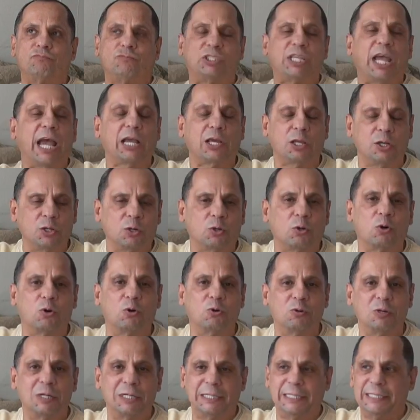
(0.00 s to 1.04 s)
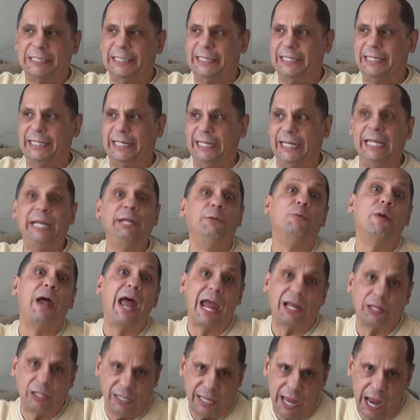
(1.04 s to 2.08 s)
technical
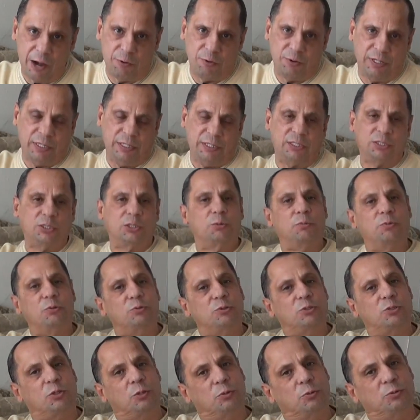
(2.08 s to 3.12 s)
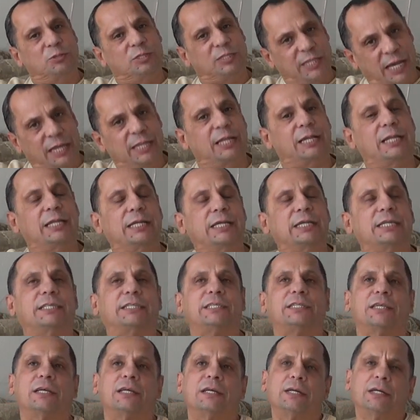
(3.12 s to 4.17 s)
irregularities, to say the
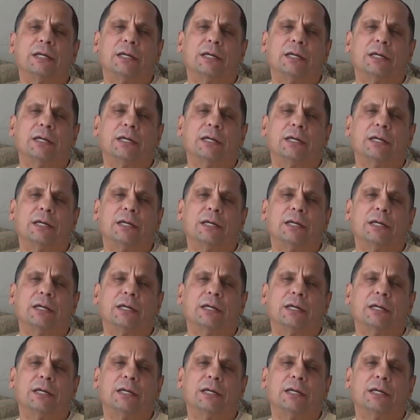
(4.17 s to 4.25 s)
least.